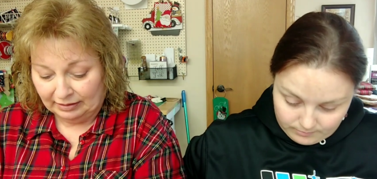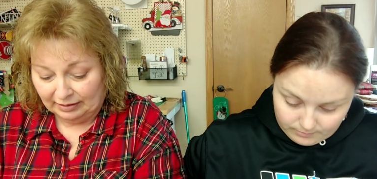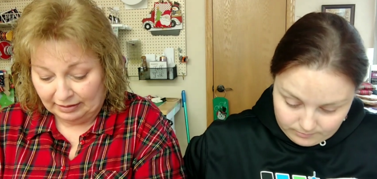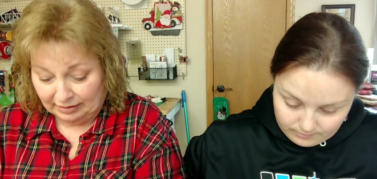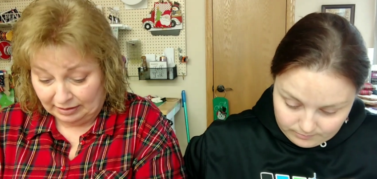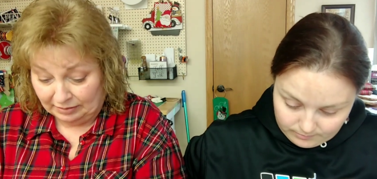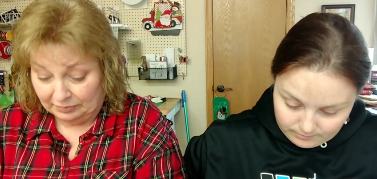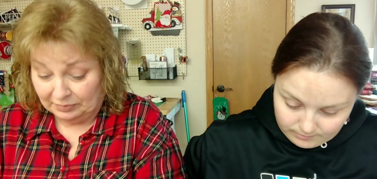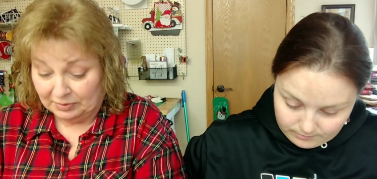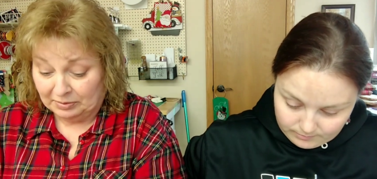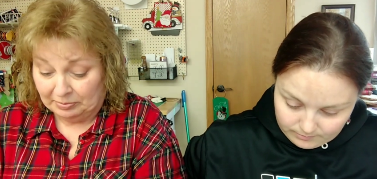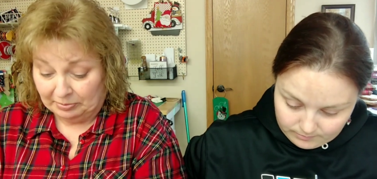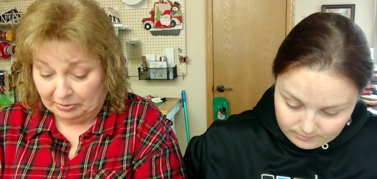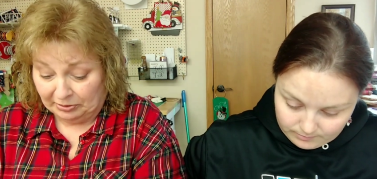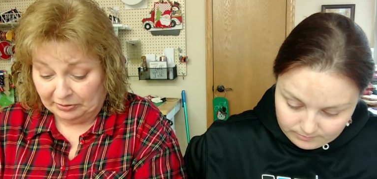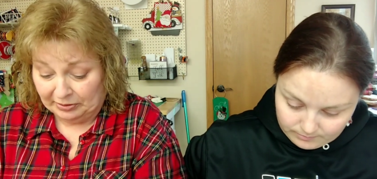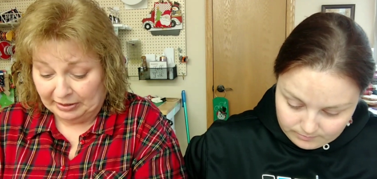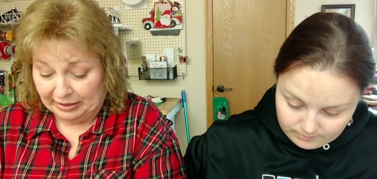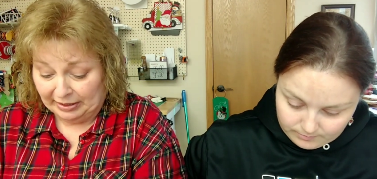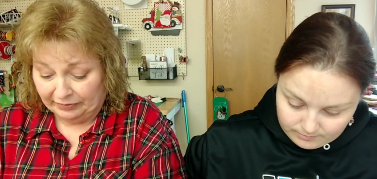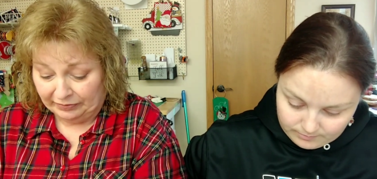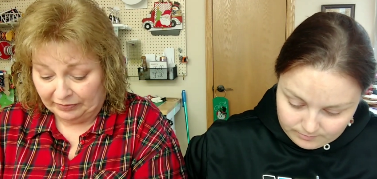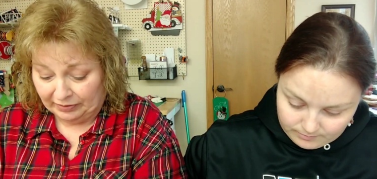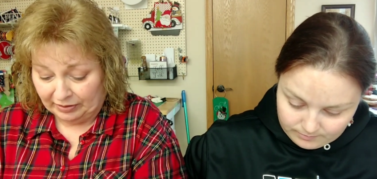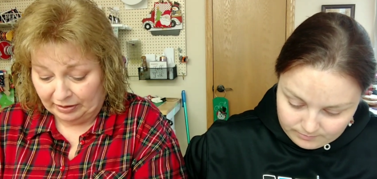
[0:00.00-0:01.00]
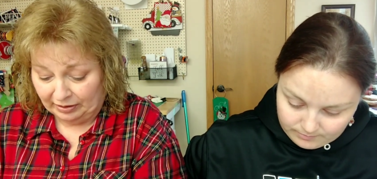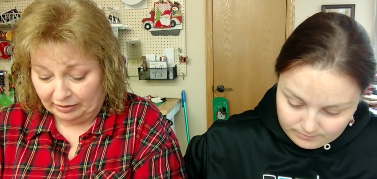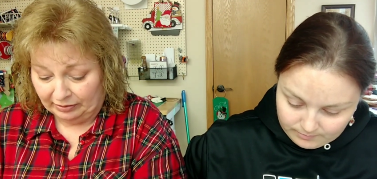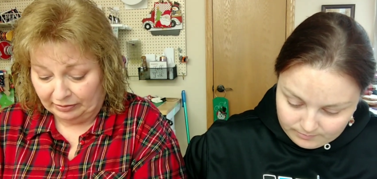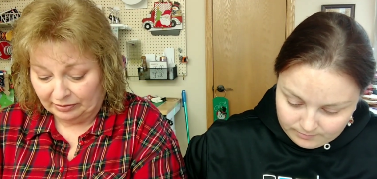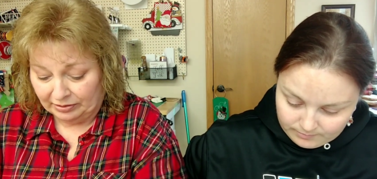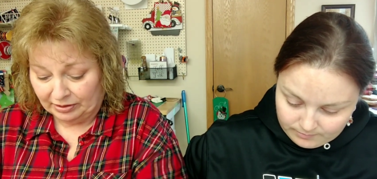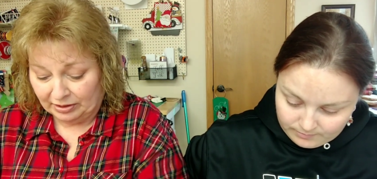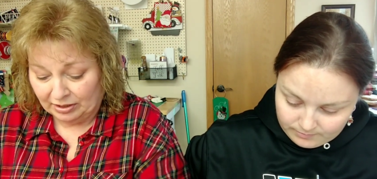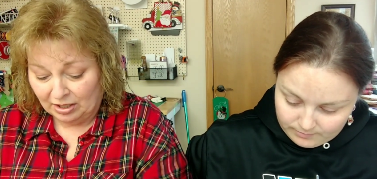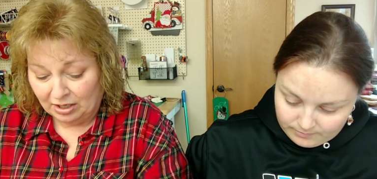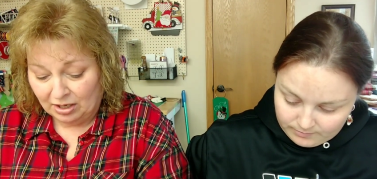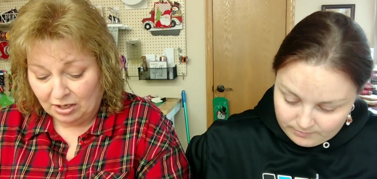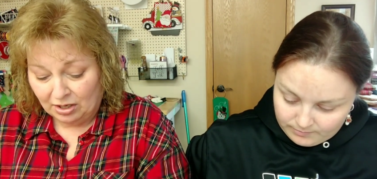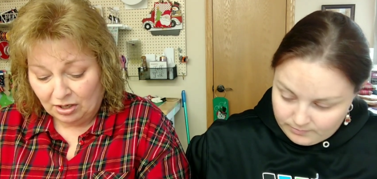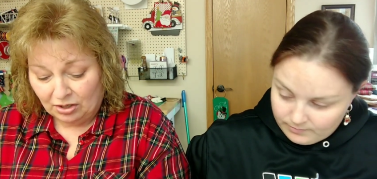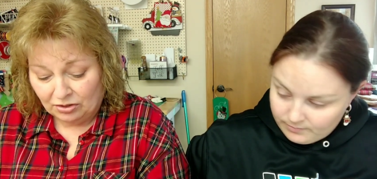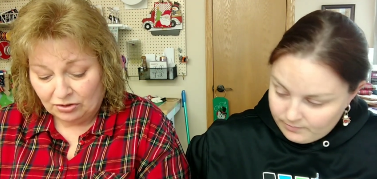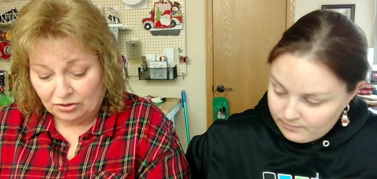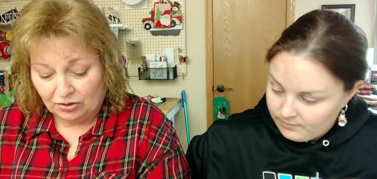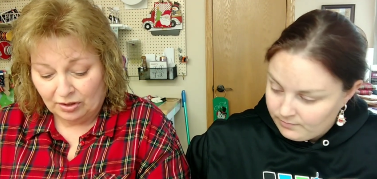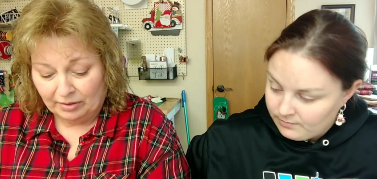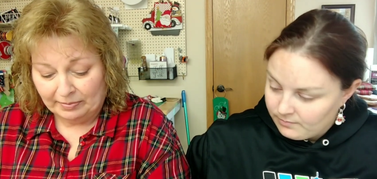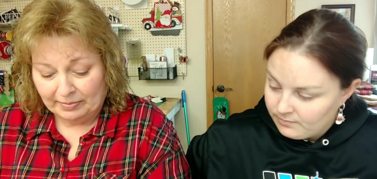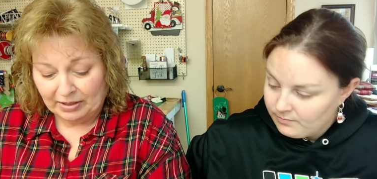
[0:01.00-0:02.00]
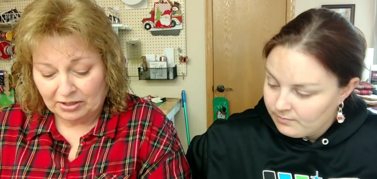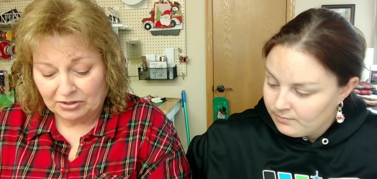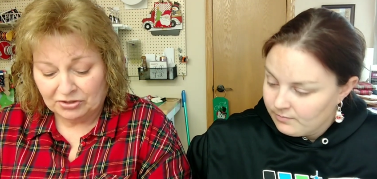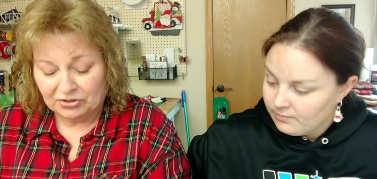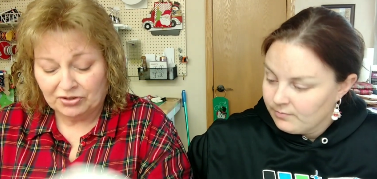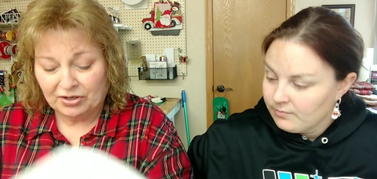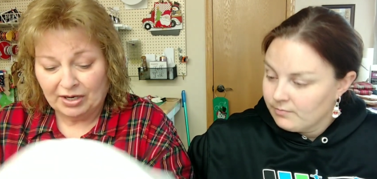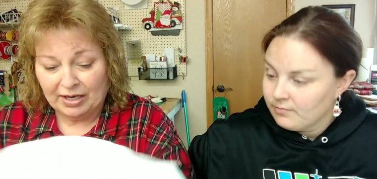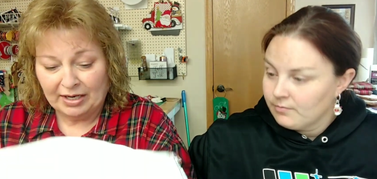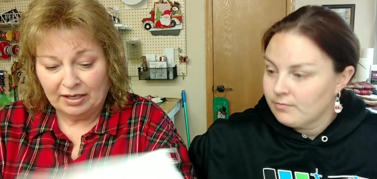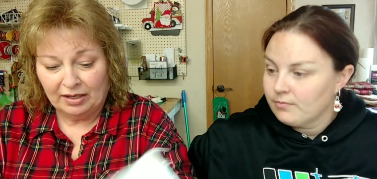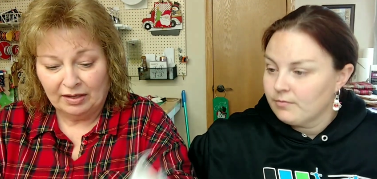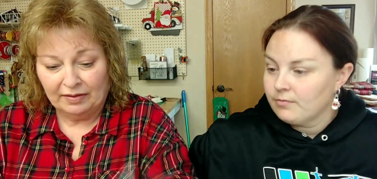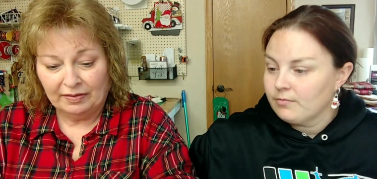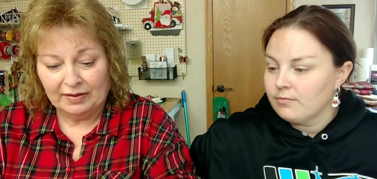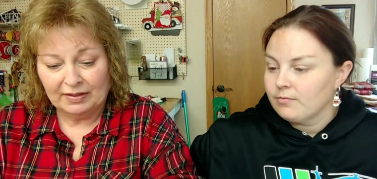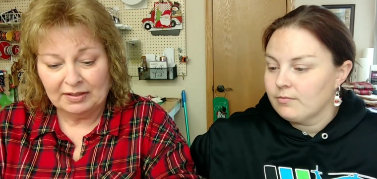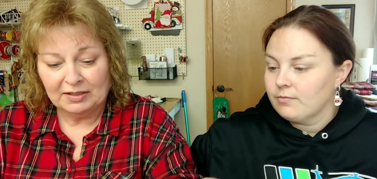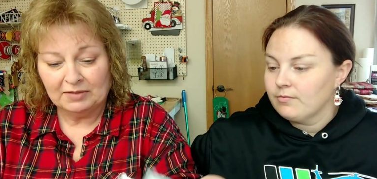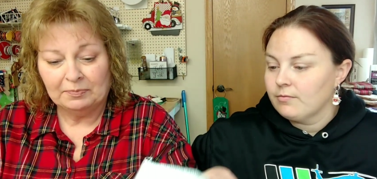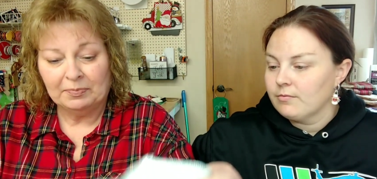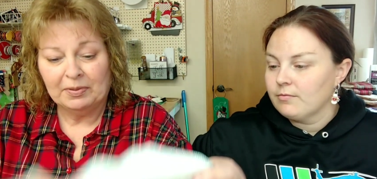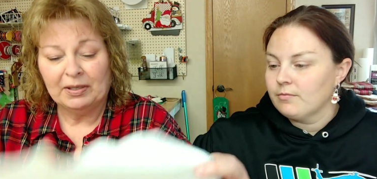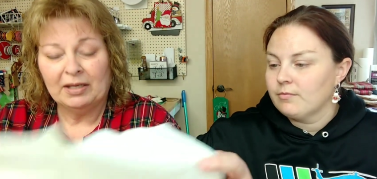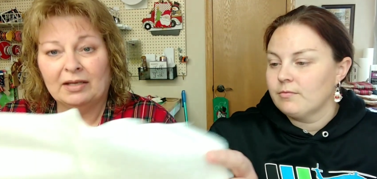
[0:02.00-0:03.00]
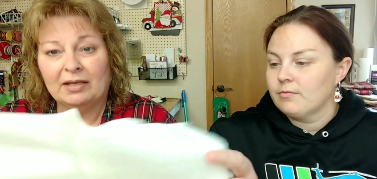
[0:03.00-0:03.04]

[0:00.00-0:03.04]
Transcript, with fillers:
Speaker 1: because it was blowing out the colors. So I'm going to try it on this